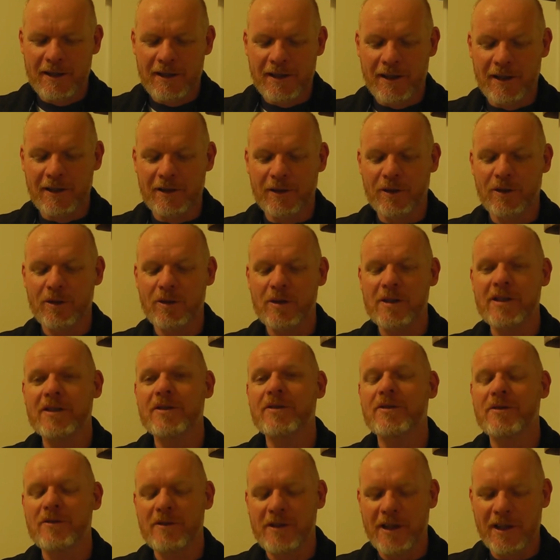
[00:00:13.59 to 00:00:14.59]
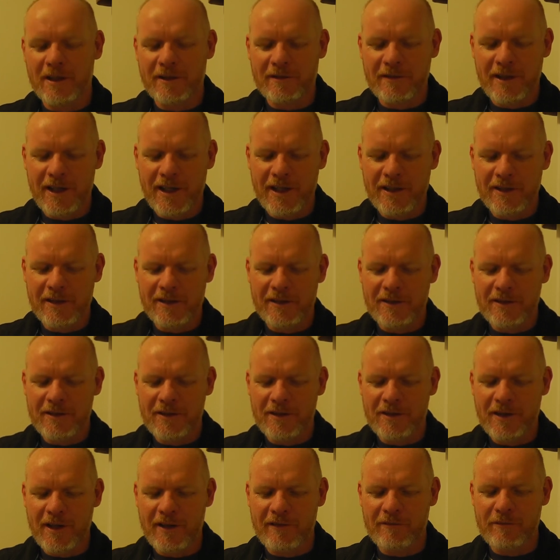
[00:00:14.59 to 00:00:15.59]
O Lord, in all generations
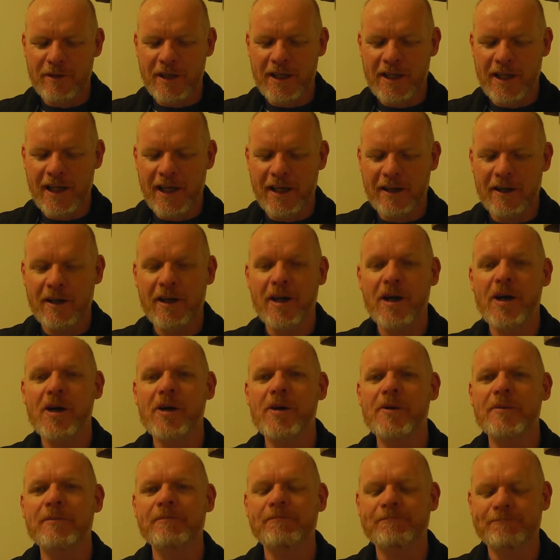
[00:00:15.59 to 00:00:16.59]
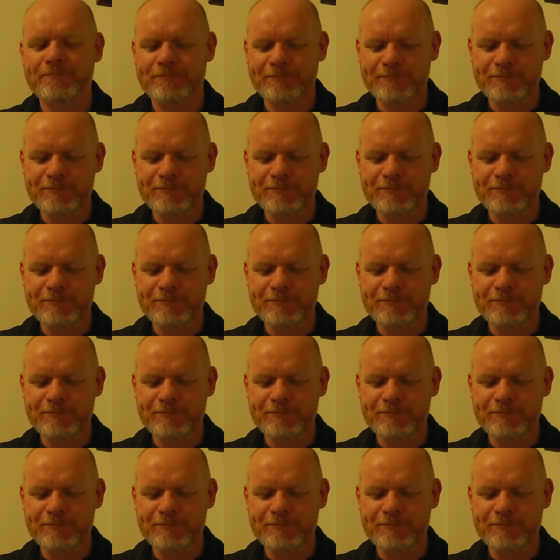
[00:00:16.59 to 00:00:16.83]
you have been our home.